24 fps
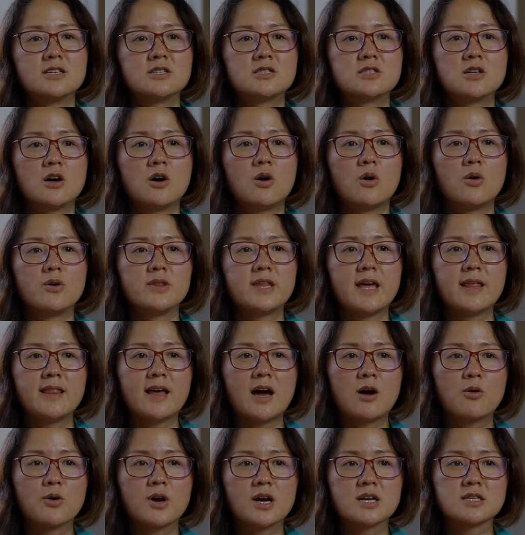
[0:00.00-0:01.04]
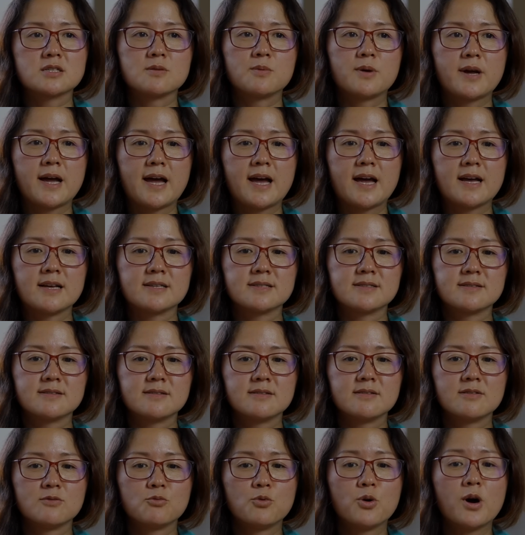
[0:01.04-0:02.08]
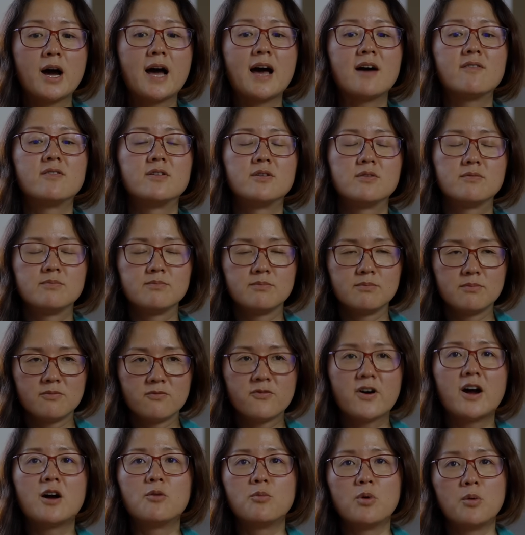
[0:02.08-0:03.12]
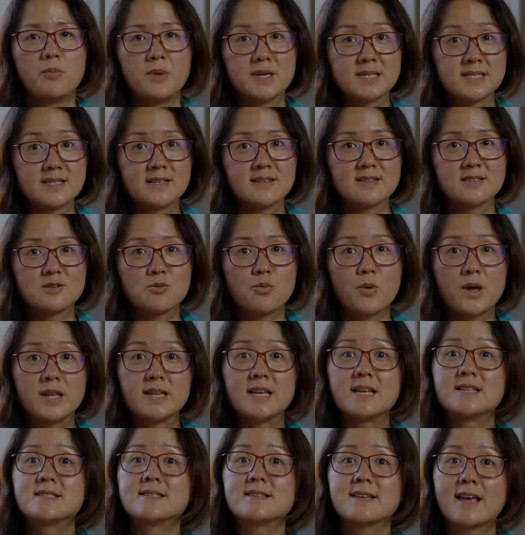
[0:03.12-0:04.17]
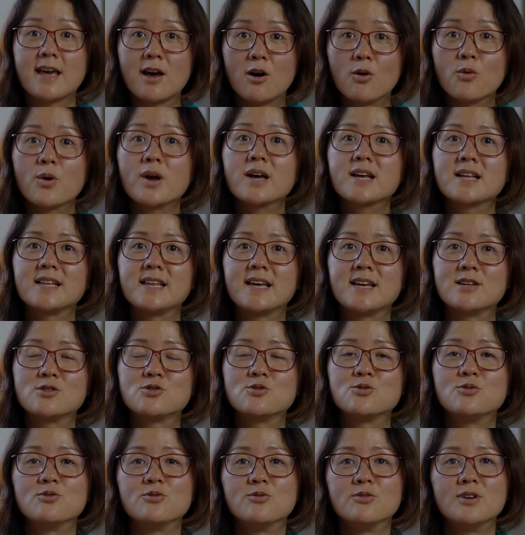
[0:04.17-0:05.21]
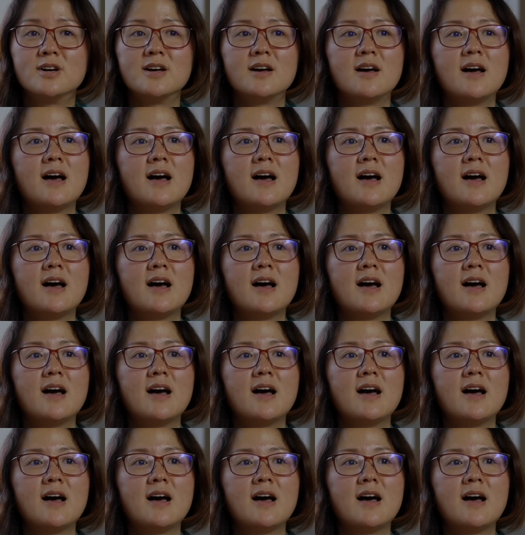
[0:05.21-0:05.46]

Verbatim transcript: So then our customer has will have a viable business when they scale quickly to